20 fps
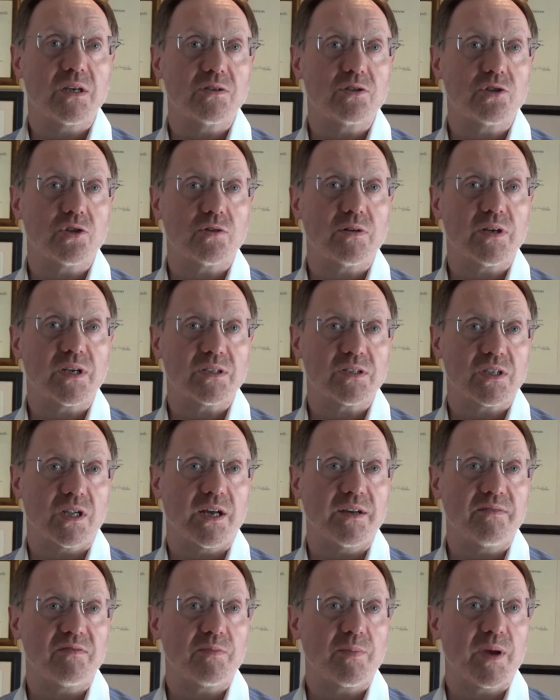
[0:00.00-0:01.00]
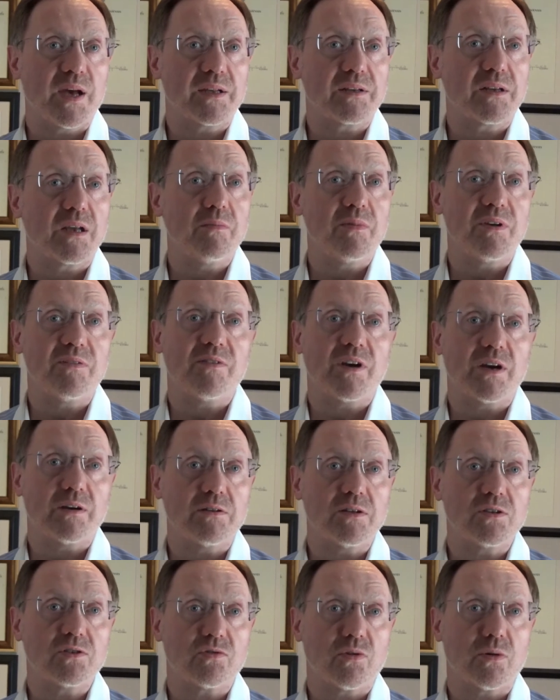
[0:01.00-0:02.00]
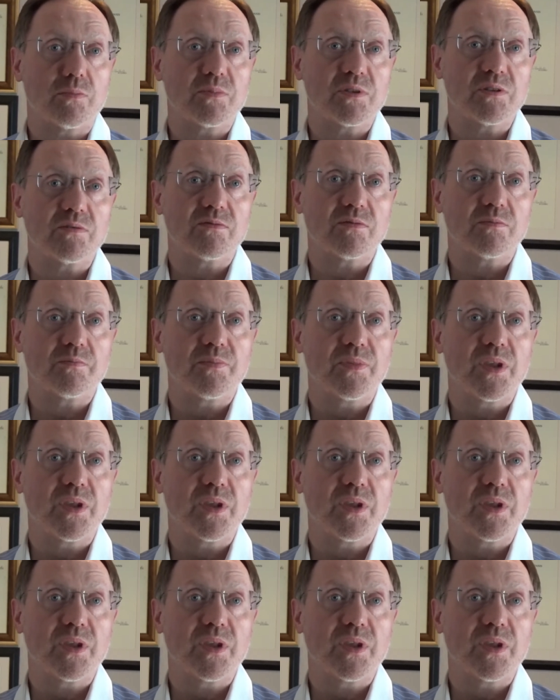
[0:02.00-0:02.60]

during its lifespan can be very disruptive.